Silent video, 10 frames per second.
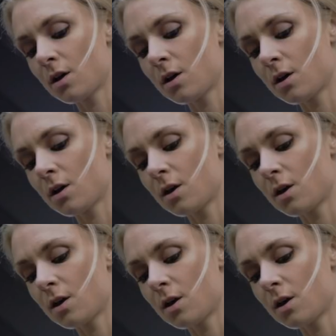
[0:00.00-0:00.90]

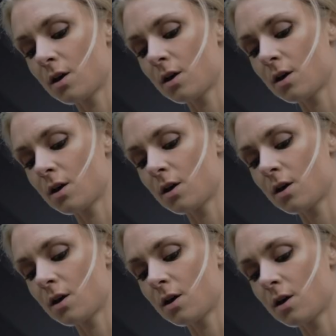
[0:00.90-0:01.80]

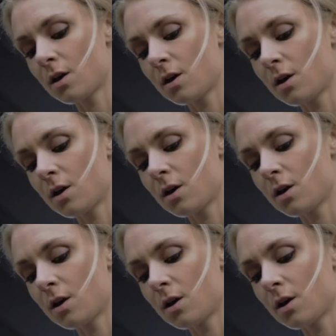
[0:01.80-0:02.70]

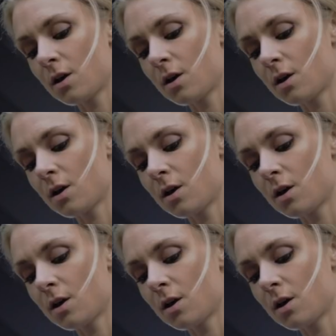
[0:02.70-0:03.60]

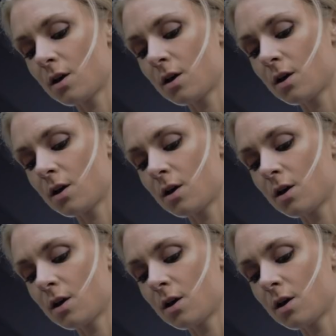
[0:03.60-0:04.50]

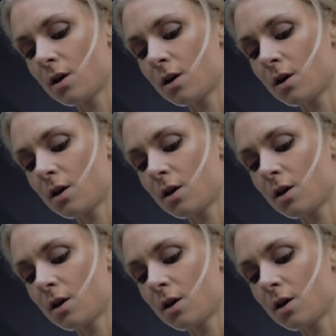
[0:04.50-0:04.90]
(silence)